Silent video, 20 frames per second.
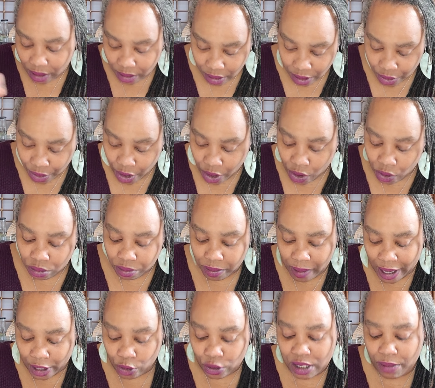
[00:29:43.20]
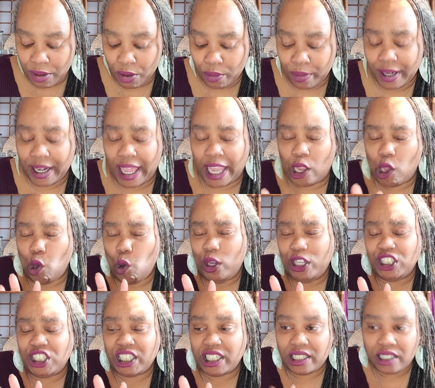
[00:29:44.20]
You know, I know some of you will be like,
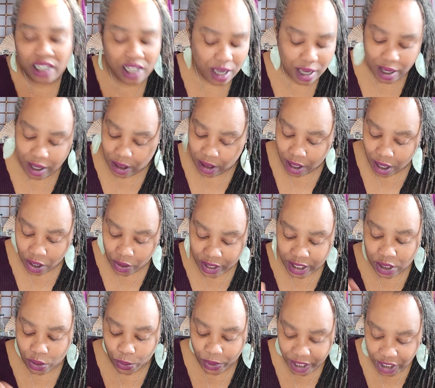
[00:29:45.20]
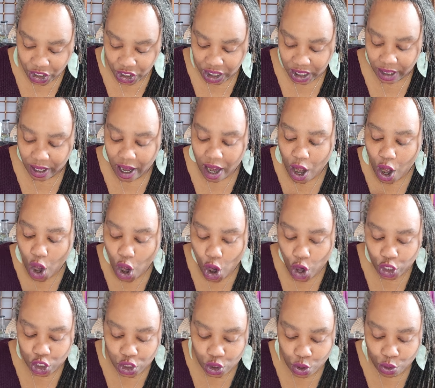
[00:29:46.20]
Ouija. No, it's a Ouija,
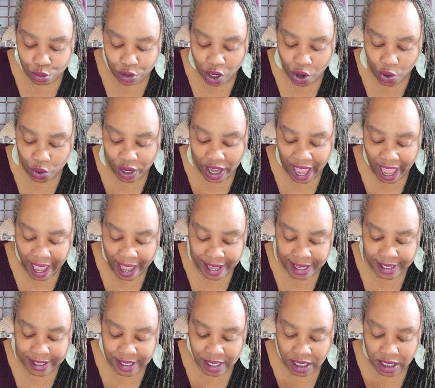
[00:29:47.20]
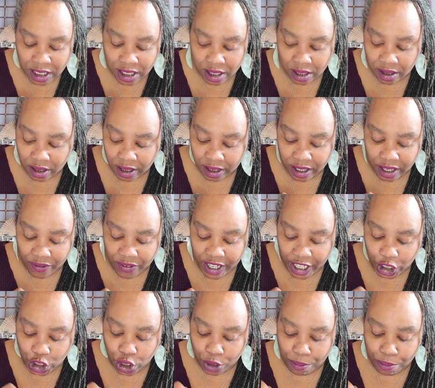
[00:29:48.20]
also known as the
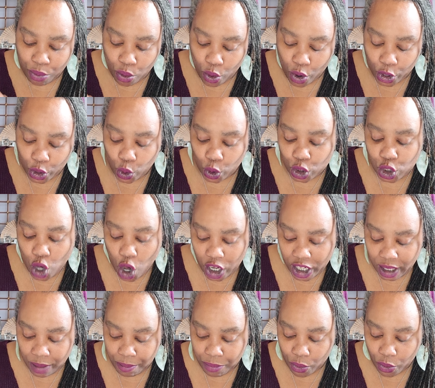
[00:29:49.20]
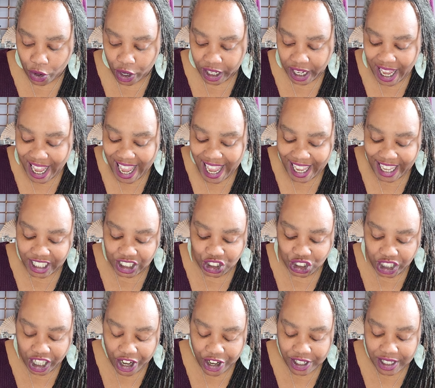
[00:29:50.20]
divination board or talking board. It
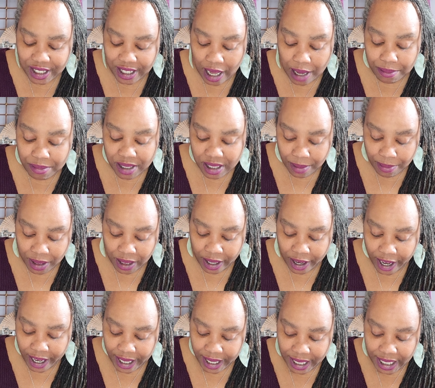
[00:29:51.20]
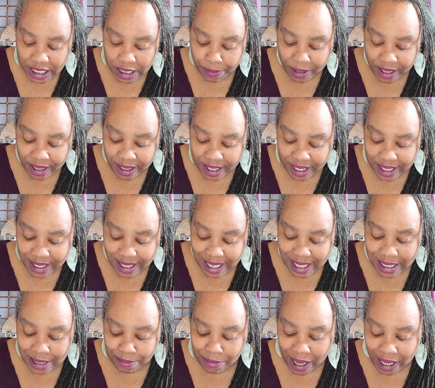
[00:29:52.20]
shares some similarities, but this
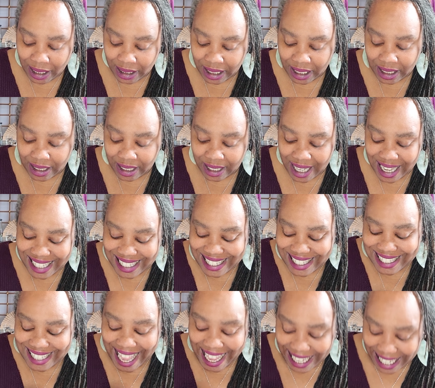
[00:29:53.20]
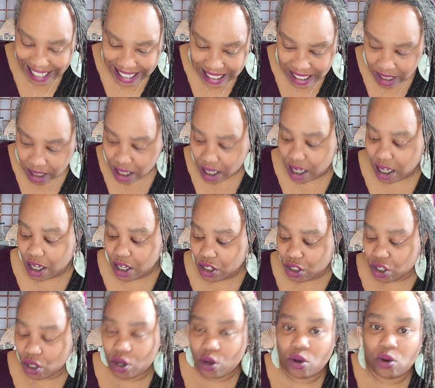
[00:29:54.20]
is mainly the aesthetics.
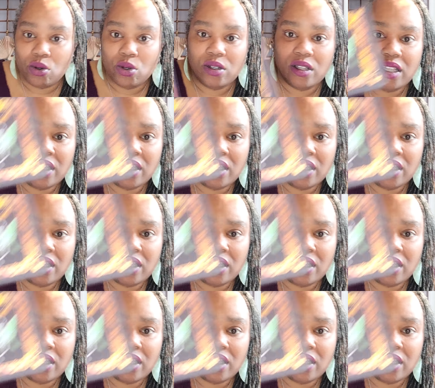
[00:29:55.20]
So